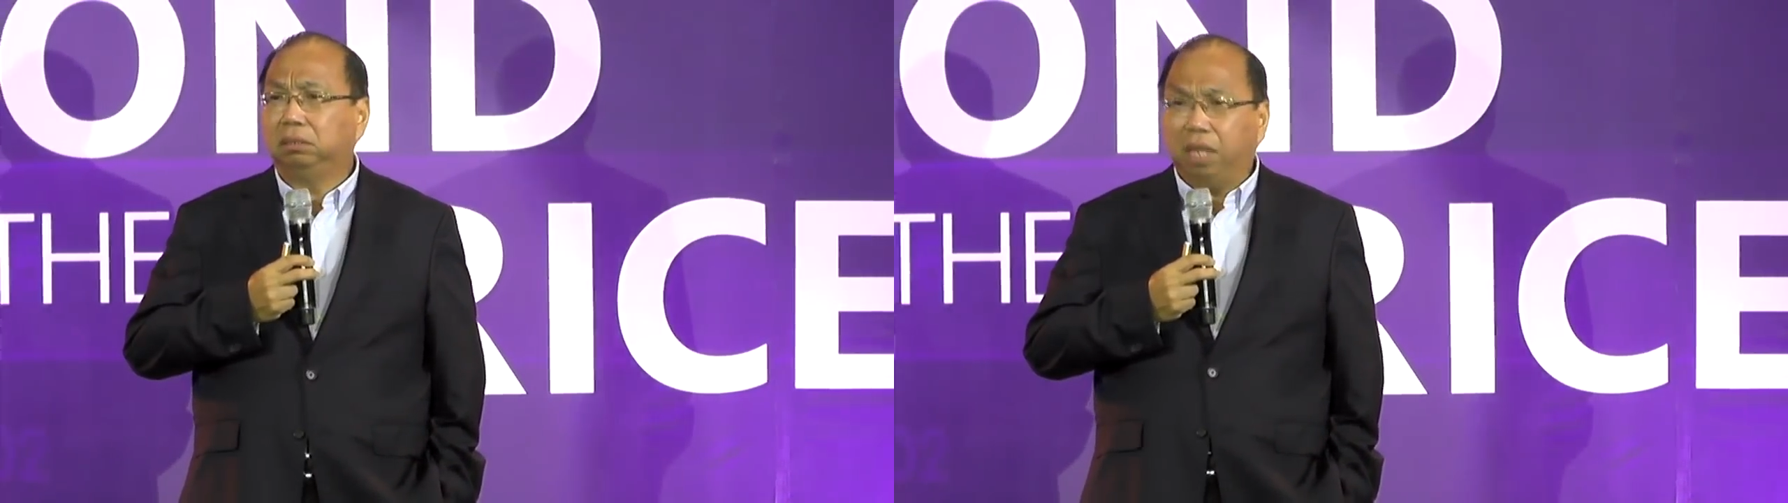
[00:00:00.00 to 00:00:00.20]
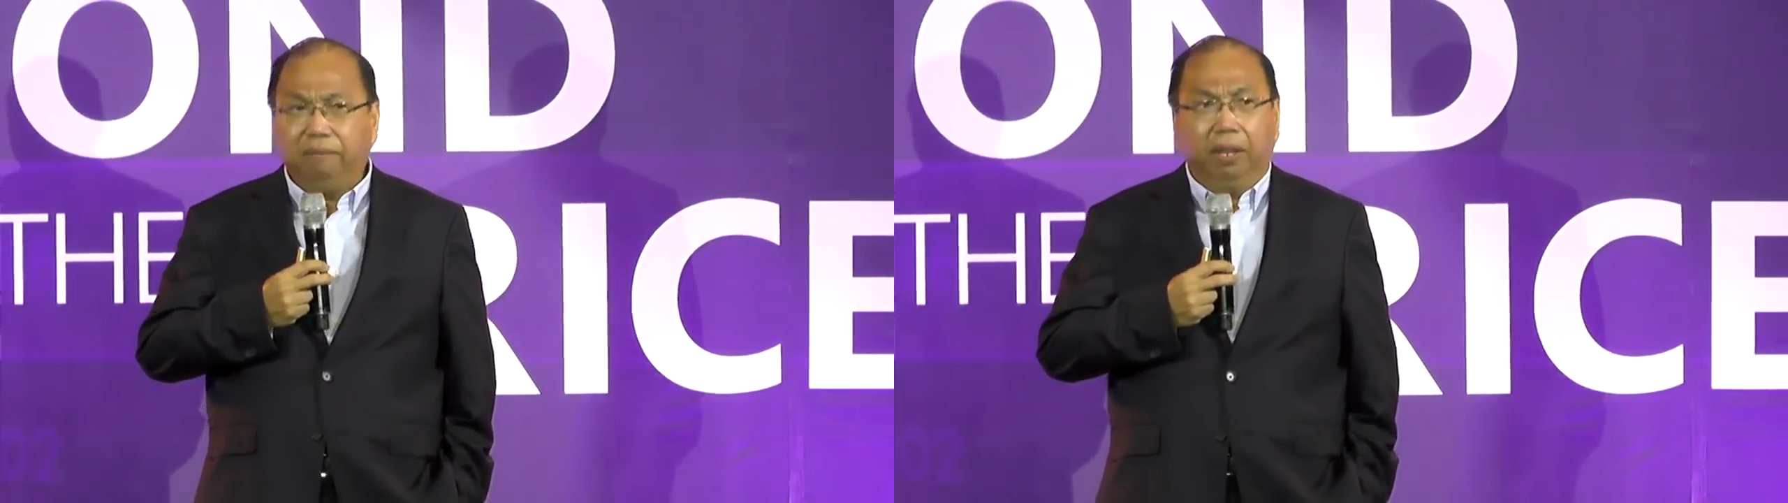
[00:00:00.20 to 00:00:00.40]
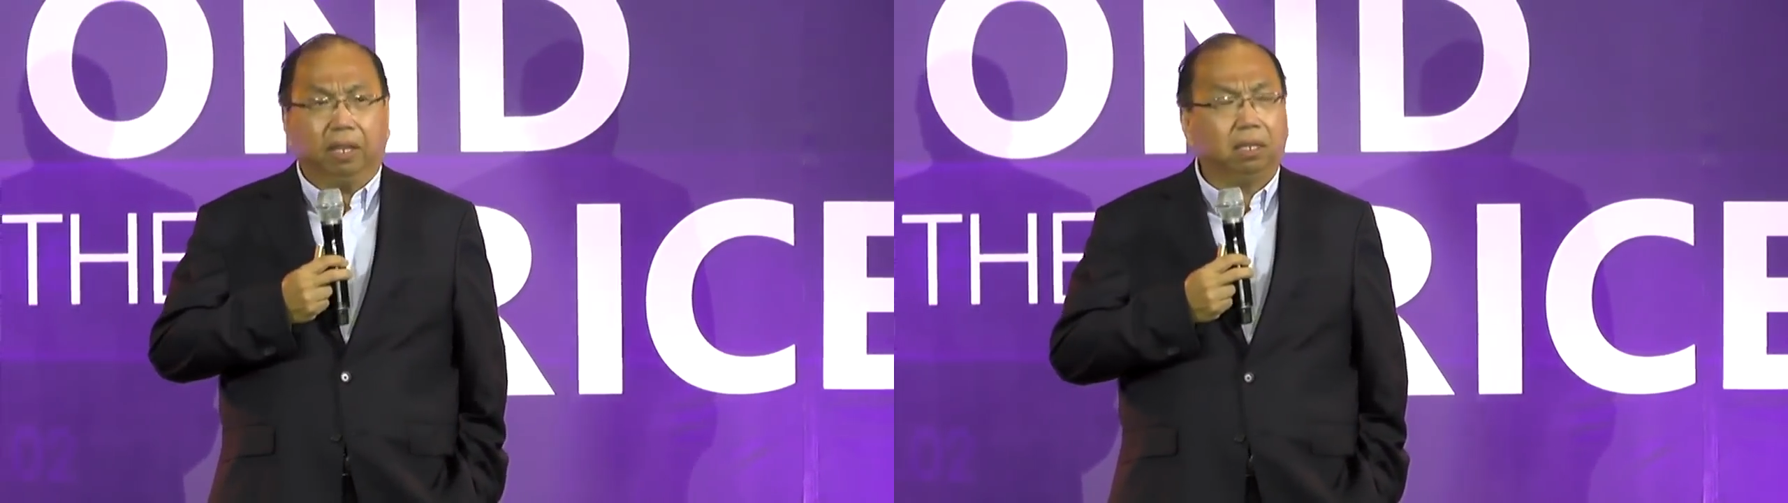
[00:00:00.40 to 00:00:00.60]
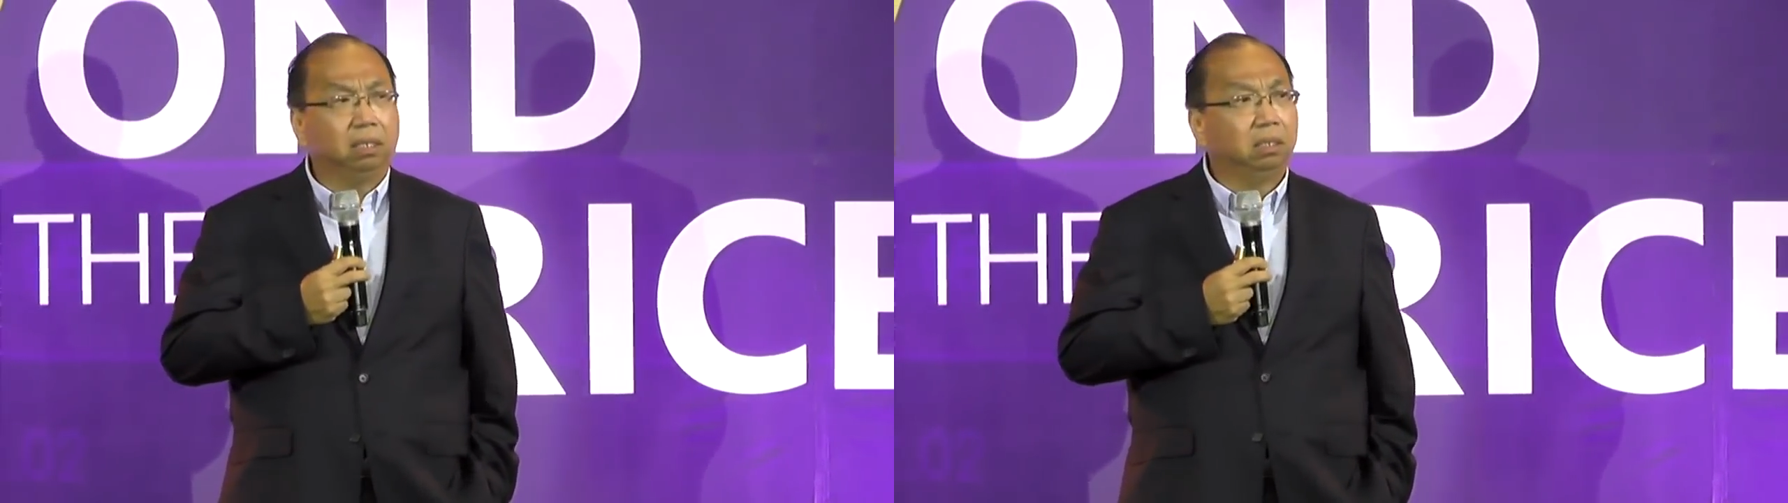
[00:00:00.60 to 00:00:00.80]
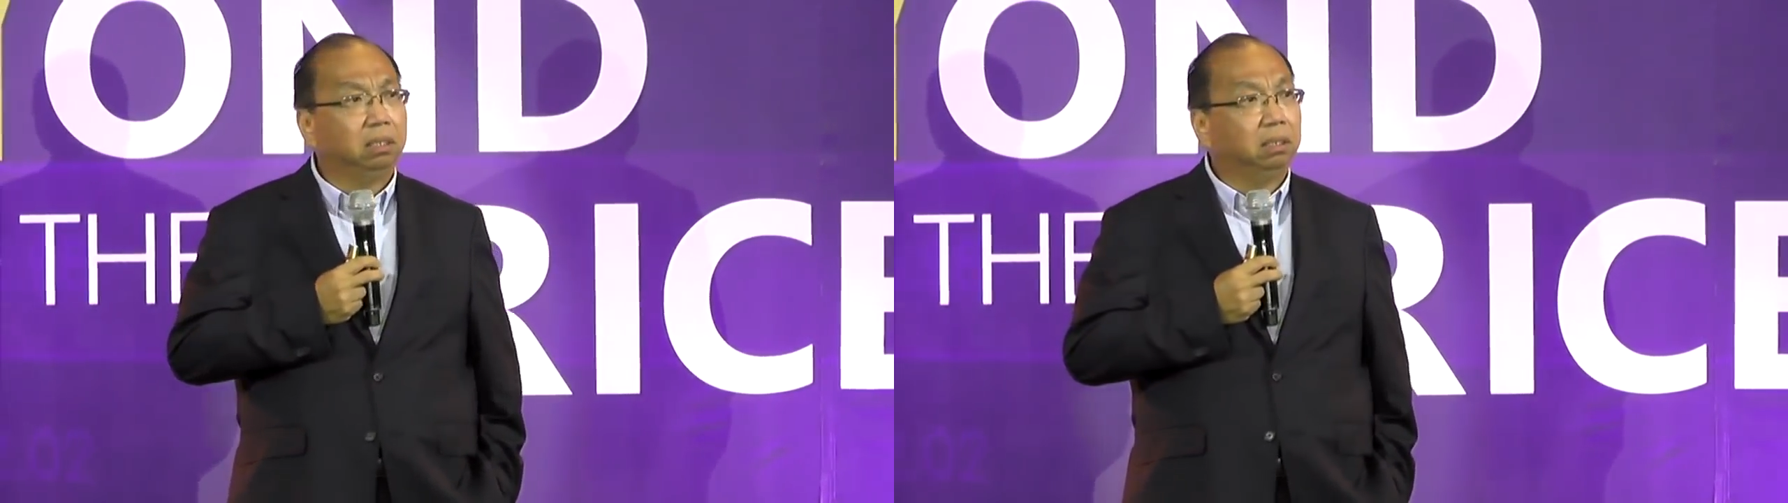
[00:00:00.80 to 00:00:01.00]
Never.
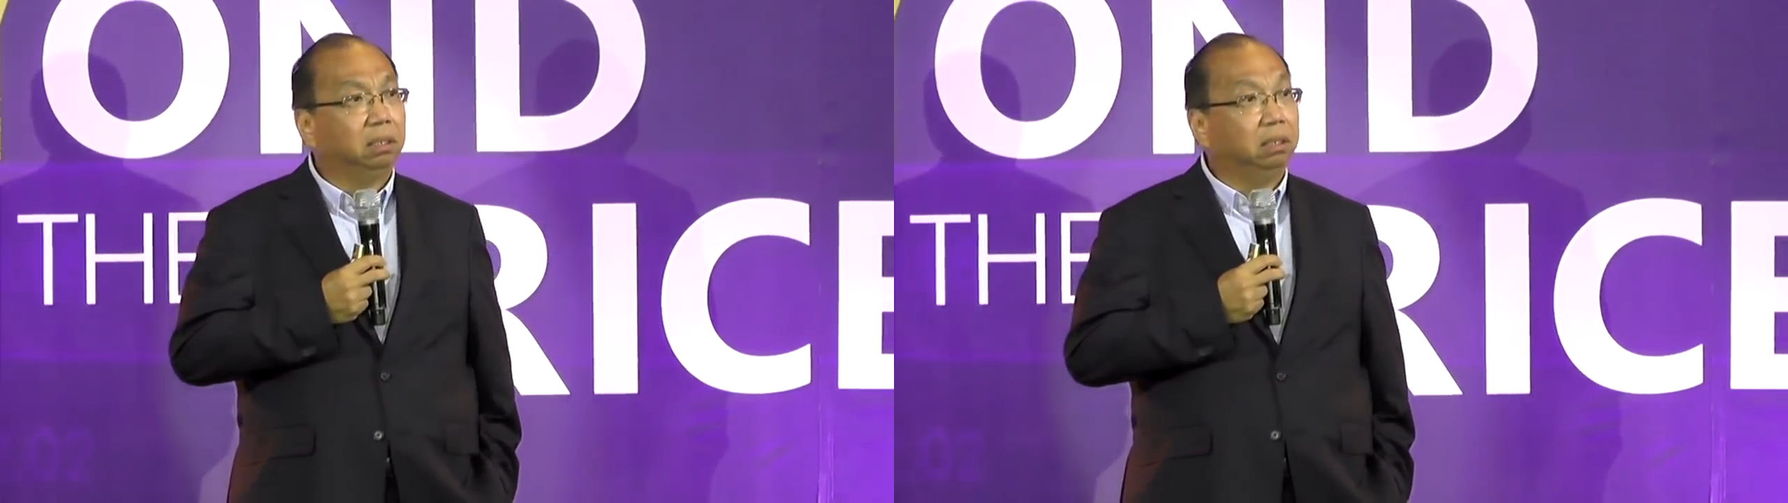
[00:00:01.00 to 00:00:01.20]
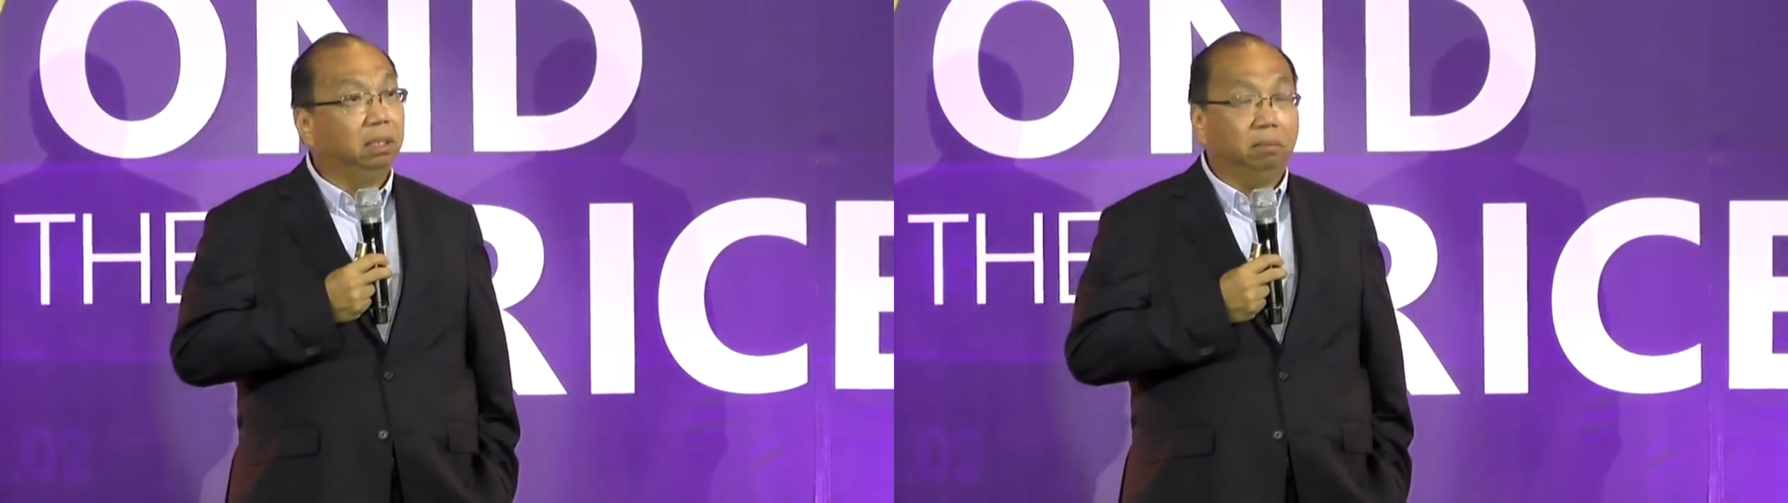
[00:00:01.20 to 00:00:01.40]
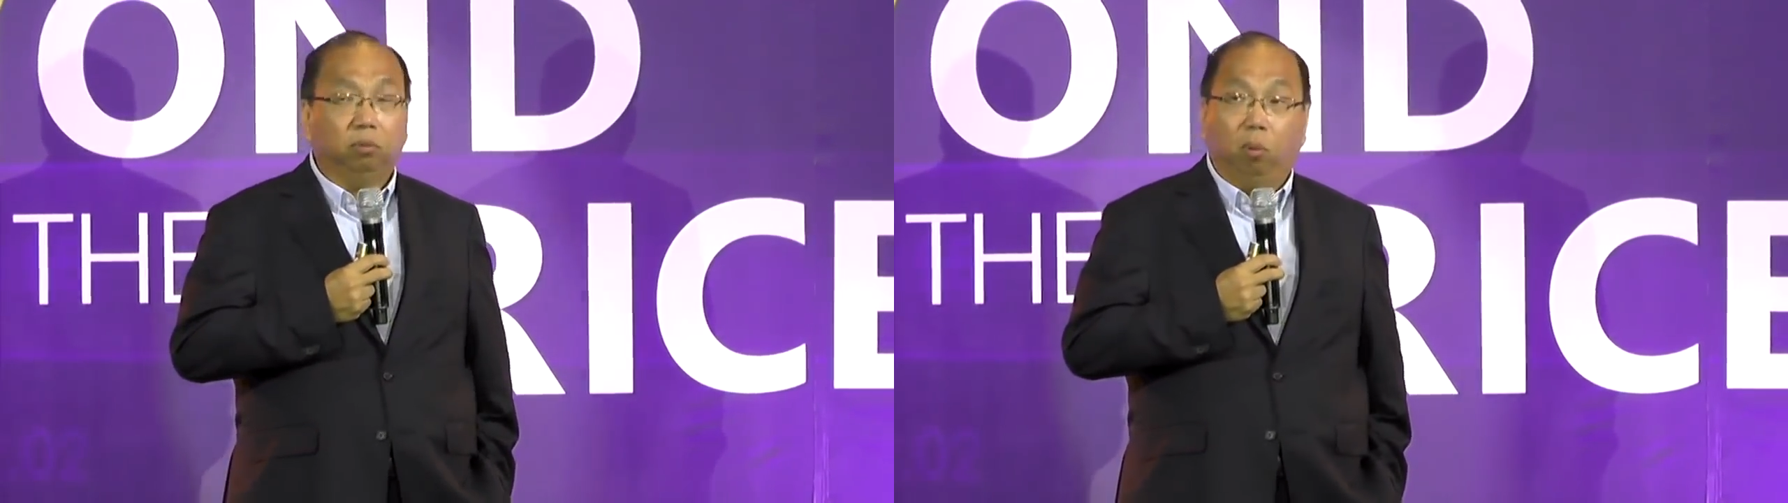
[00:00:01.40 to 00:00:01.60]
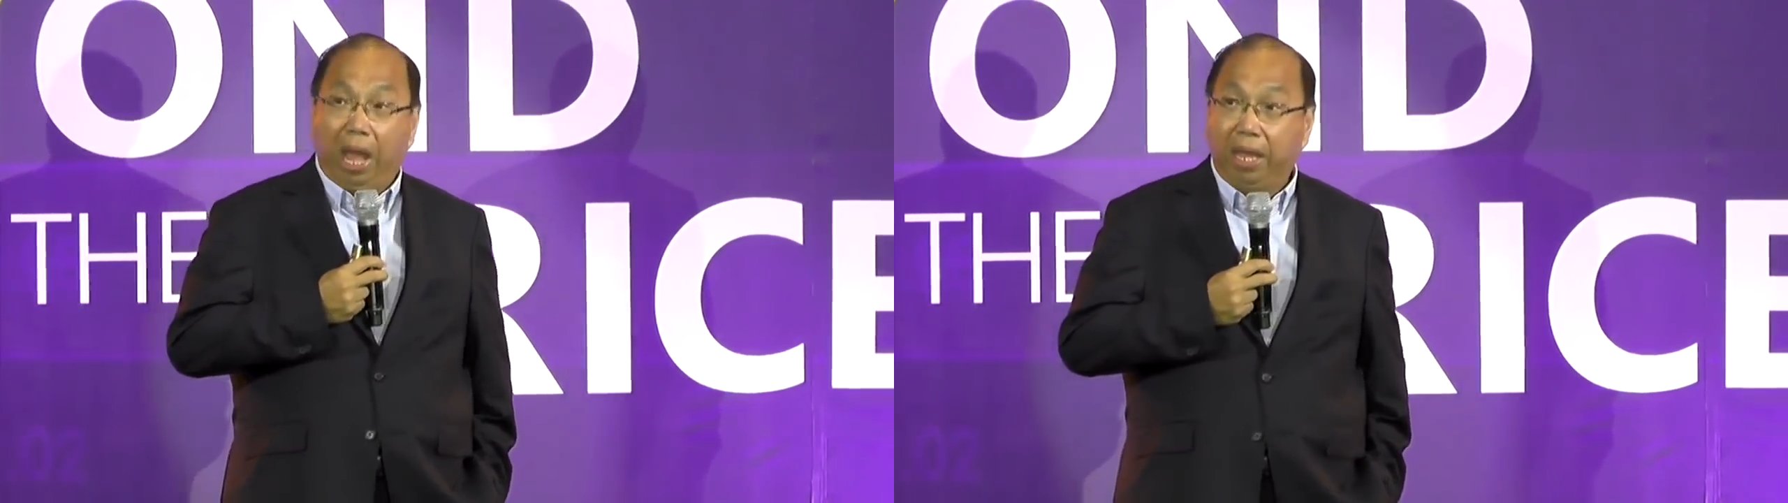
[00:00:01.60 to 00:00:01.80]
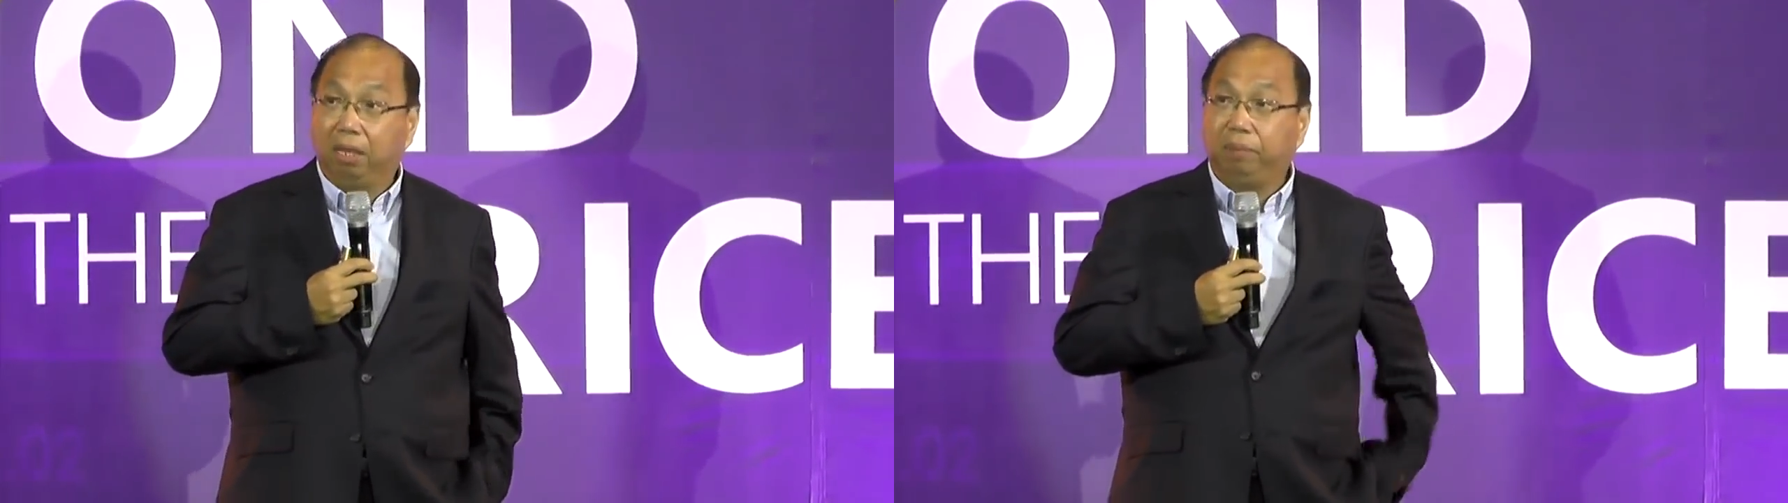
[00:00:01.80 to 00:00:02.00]
Why?